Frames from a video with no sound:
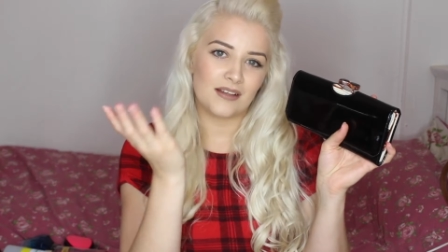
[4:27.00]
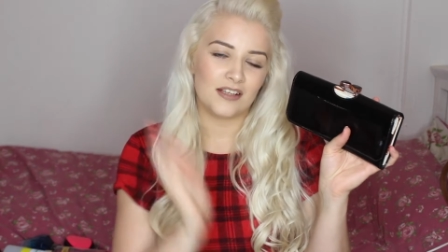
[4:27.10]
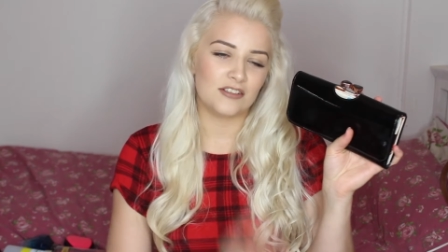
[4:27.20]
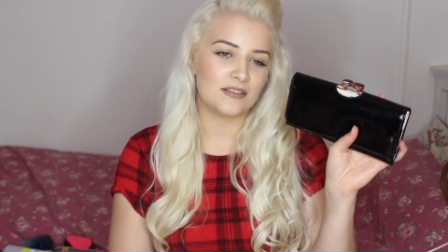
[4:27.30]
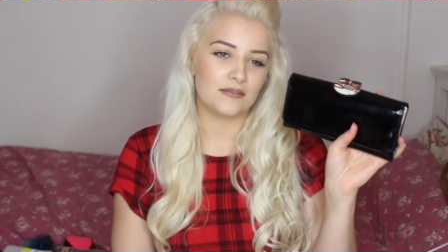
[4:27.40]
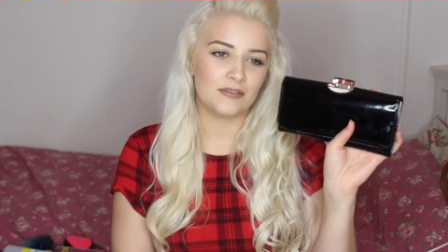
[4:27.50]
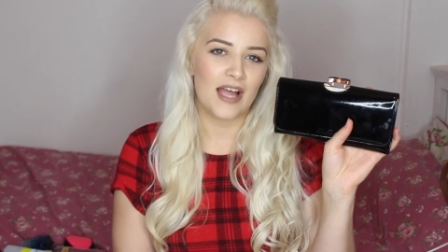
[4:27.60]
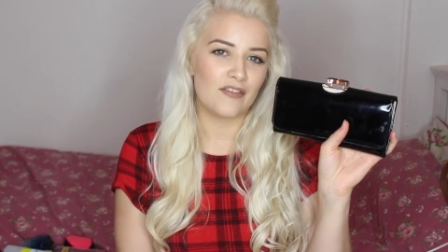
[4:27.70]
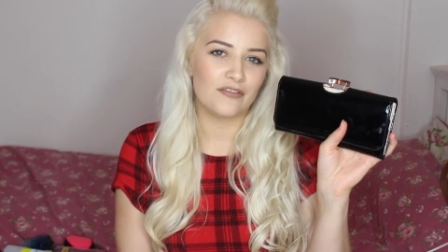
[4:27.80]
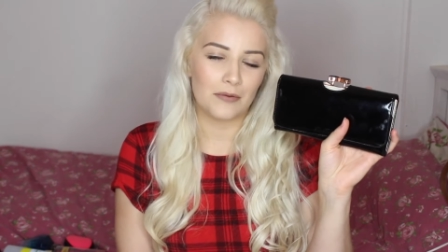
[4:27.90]
I just
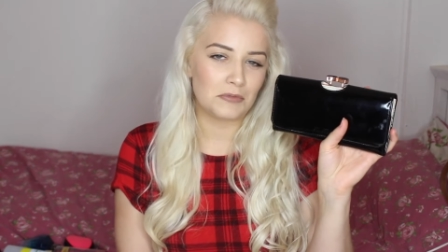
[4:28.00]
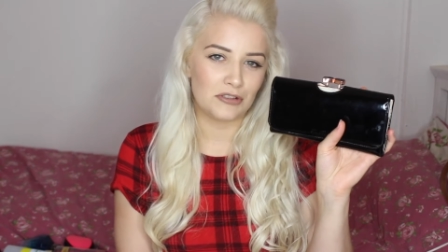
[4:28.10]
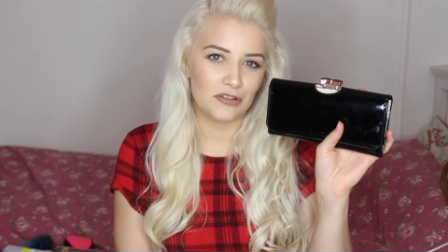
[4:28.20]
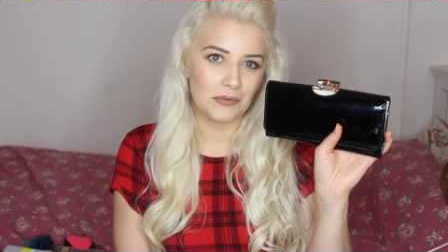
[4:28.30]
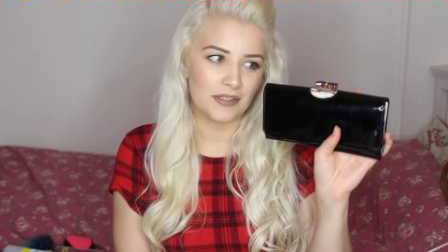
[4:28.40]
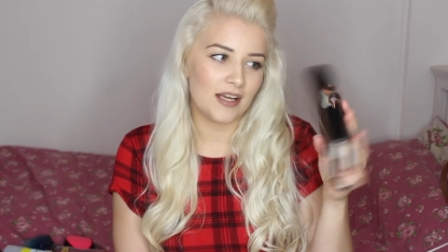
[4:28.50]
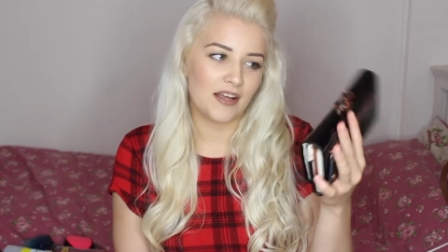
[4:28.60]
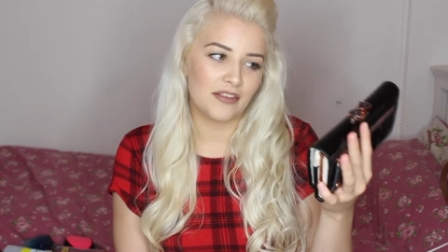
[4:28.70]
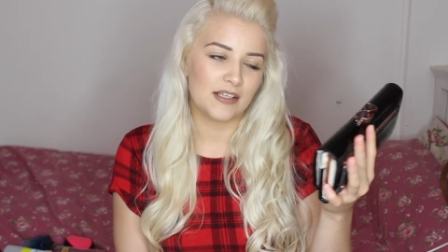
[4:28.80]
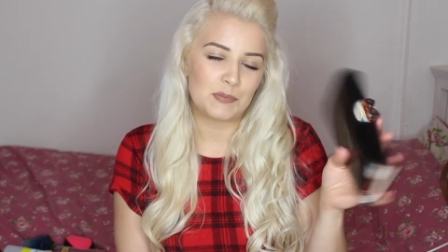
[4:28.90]
haven't found another one that I
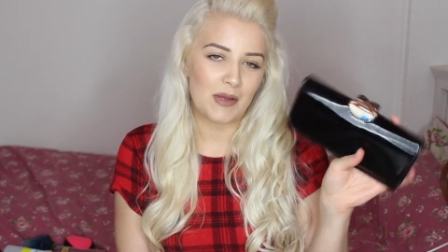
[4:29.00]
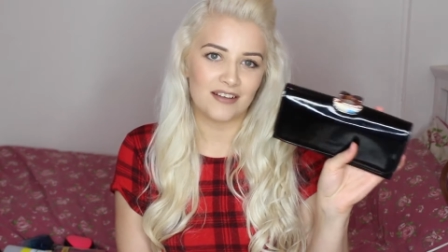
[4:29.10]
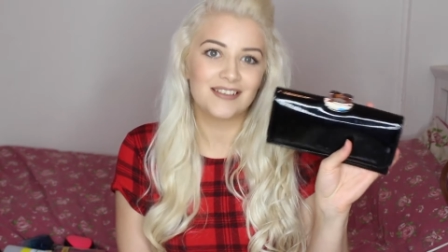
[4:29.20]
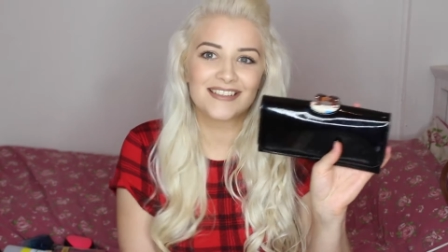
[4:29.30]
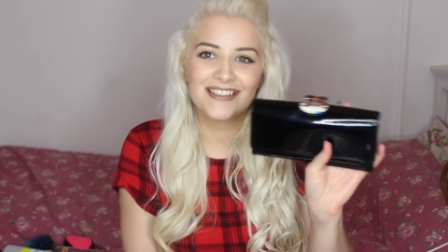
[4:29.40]
think's better.